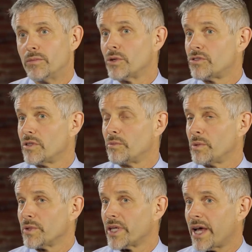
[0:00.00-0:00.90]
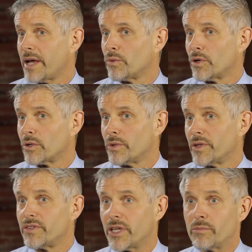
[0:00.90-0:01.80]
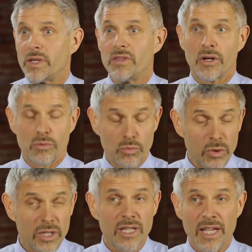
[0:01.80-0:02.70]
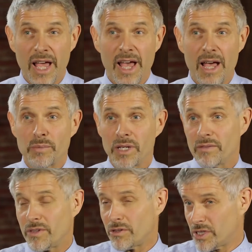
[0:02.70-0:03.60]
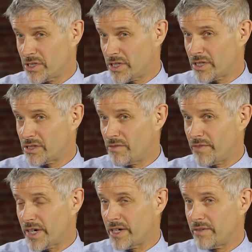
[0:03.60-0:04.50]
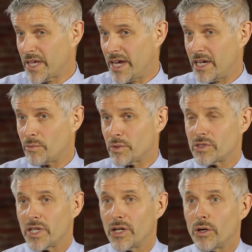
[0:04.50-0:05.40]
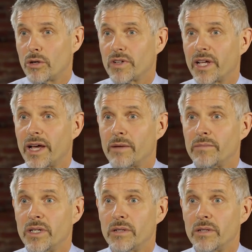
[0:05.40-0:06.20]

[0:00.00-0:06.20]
Most of the people that I work with tell me they're really happy if there's a 65 to 80% overlap